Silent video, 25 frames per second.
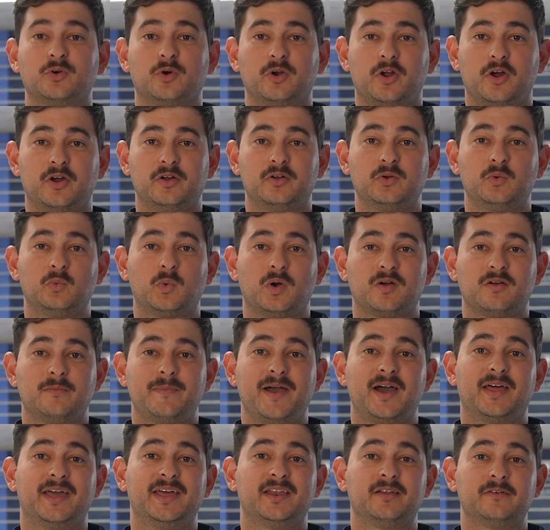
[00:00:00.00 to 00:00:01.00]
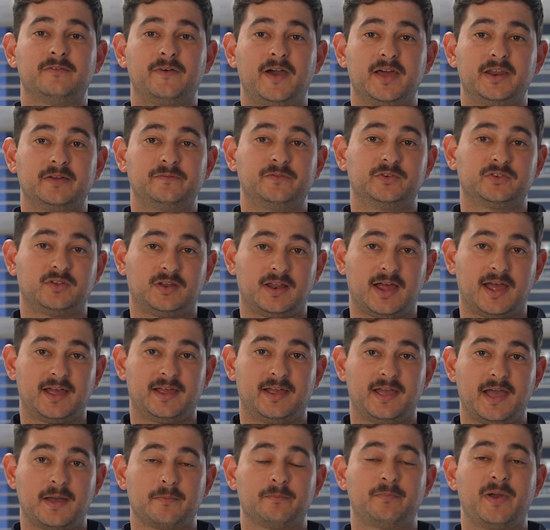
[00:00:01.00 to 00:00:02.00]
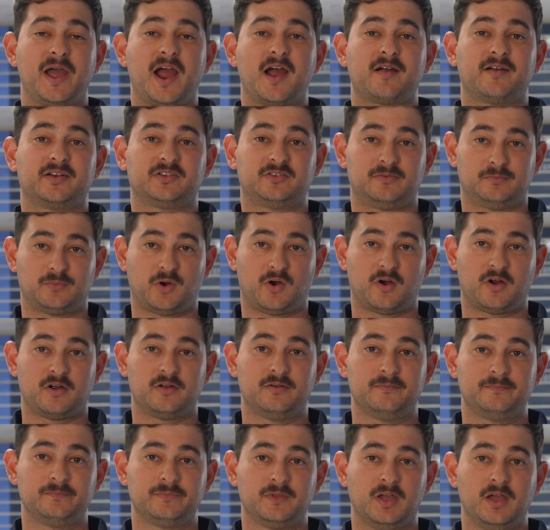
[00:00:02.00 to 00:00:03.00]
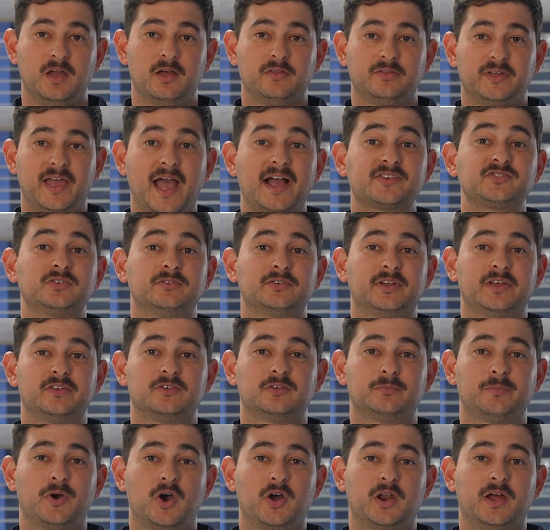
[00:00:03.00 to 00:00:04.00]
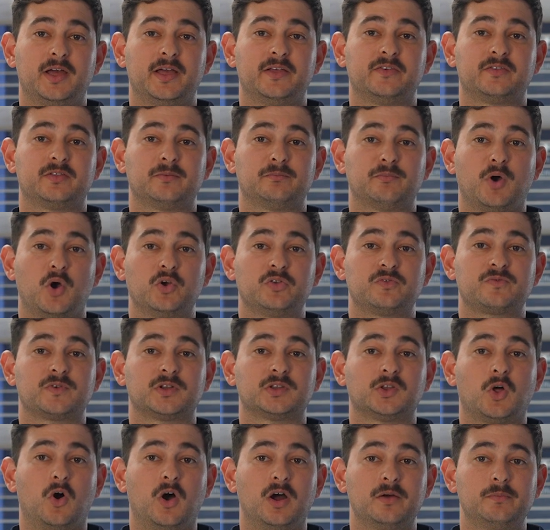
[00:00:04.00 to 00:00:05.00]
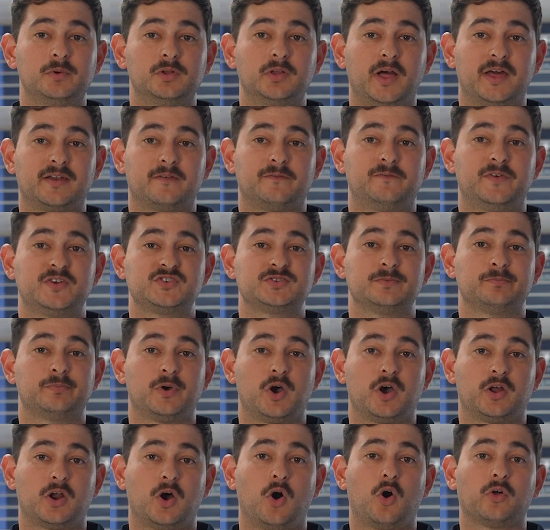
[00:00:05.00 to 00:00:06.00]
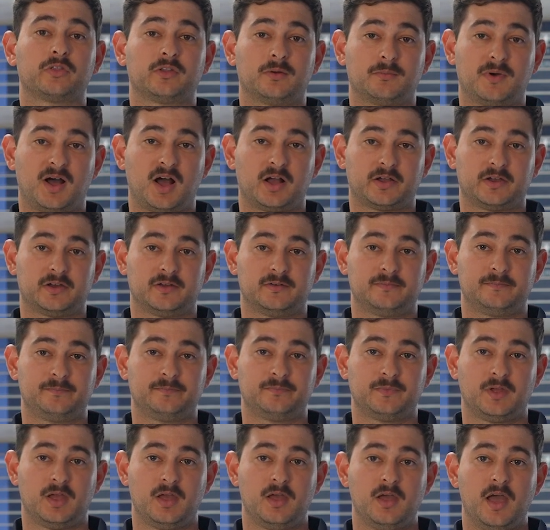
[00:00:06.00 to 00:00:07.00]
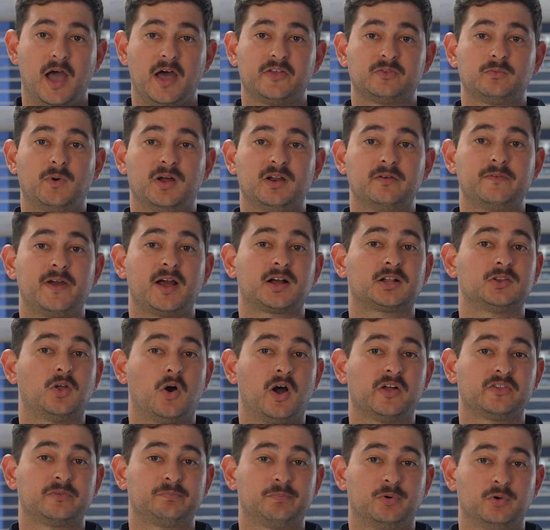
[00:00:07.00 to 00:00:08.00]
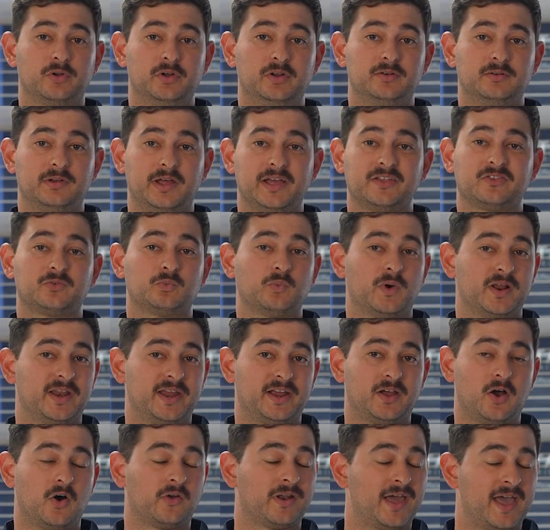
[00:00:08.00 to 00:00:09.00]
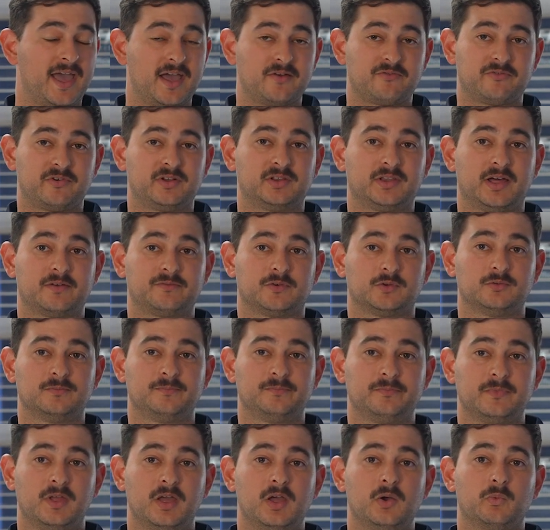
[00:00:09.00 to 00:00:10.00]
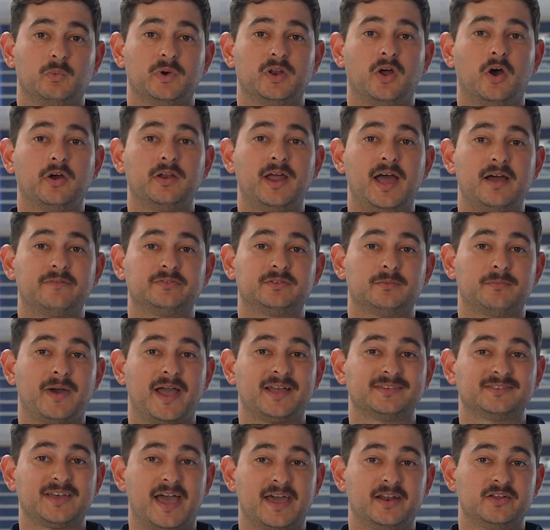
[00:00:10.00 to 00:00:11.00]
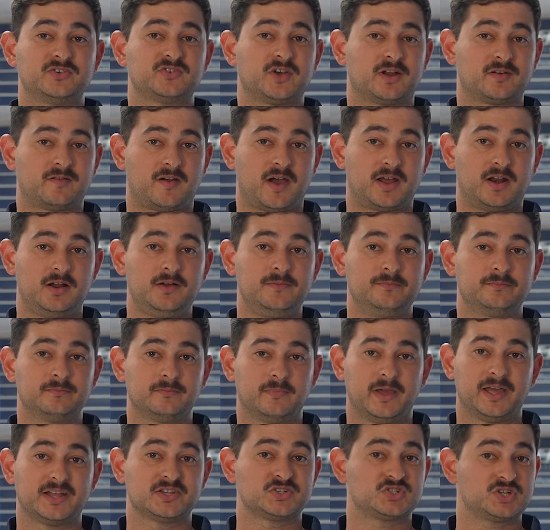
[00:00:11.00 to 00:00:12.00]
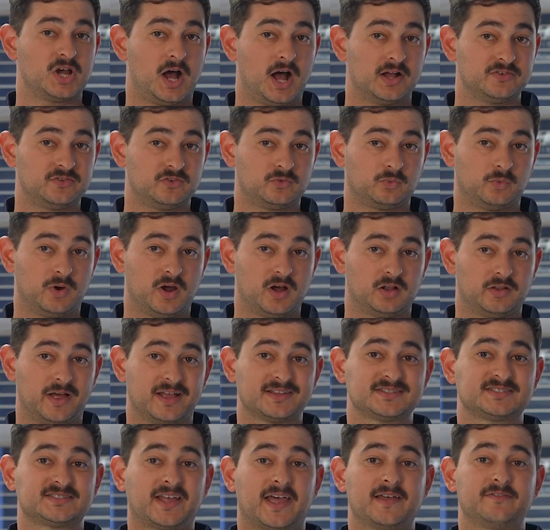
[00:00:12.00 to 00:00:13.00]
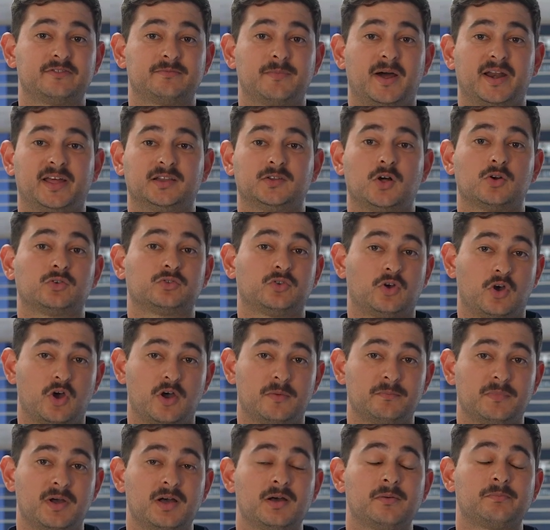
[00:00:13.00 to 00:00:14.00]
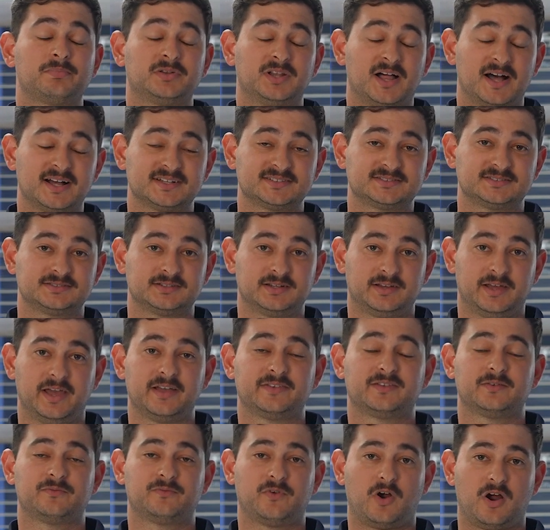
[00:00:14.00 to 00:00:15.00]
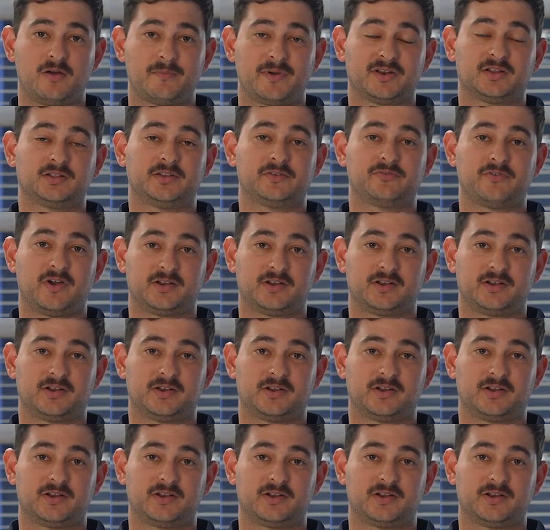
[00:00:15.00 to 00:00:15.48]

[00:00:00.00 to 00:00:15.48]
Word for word: Auto, we're about innovating for today and powering tomorrow. The Action diesel burner is the most reliable and efficient burner on the market. As one of our clients put it, it's winning on every level. We don't have to maintain a generator, it charges well and saves money long term, plus it's environmentally